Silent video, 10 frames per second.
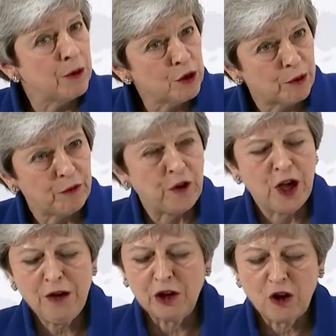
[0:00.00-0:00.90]
They would
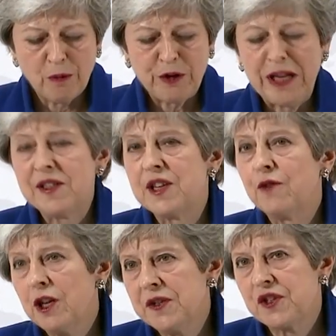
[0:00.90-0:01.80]
prefer a
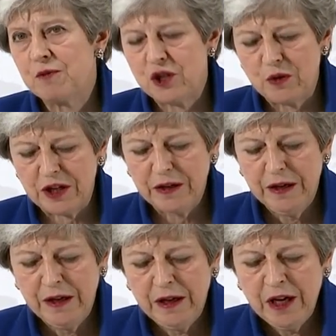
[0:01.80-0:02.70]
comprehensive customs
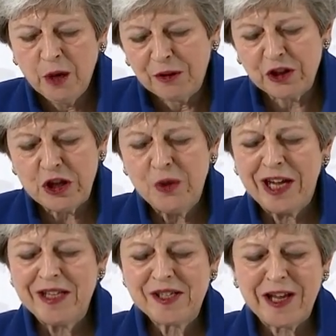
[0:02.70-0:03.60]
union with a
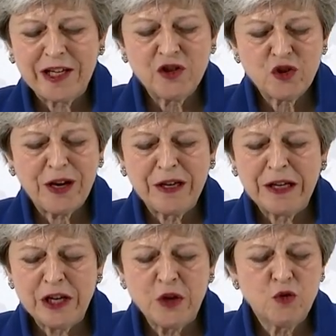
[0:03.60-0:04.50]
UK say in
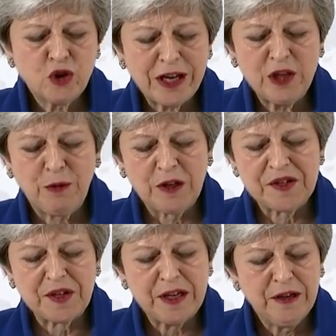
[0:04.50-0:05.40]
trade, EU trade
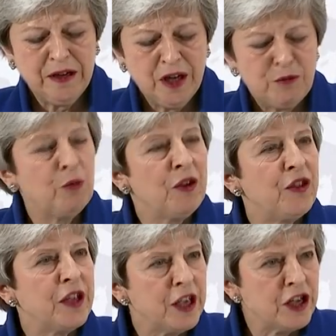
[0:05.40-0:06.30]
policy, but
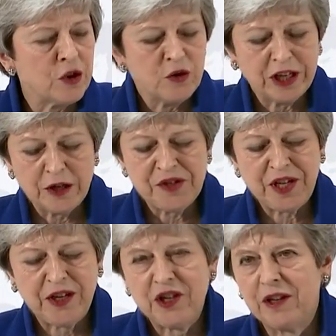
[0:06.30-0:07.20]
with the EU
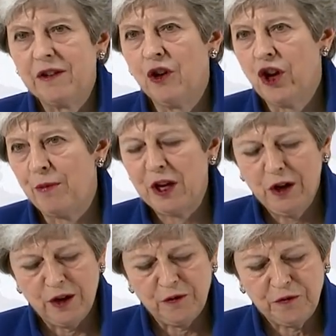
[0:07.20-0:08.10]
negotiating on our
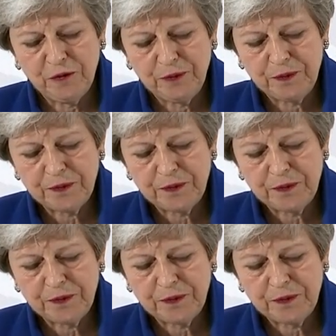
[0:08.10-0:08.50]
behalf.